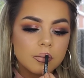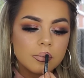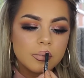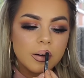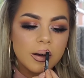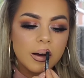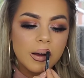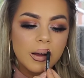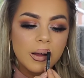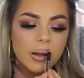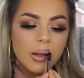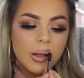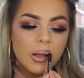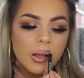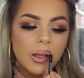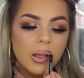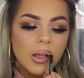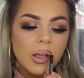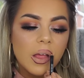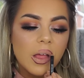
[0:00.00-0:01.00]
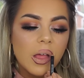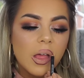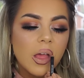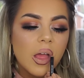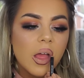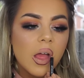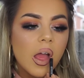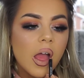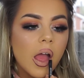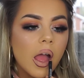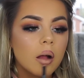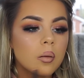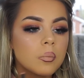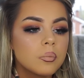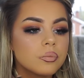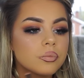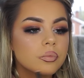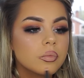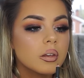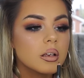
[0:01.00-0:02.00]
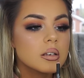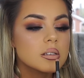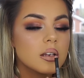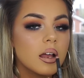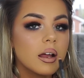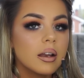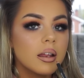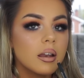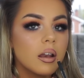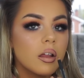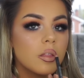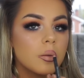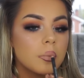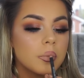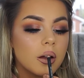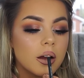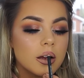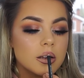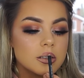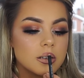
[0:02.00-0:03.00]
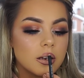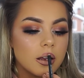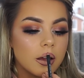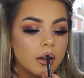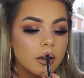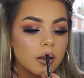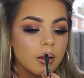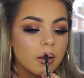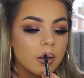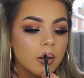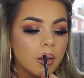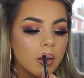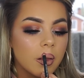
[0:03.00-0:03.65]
but it's lining at them nicely.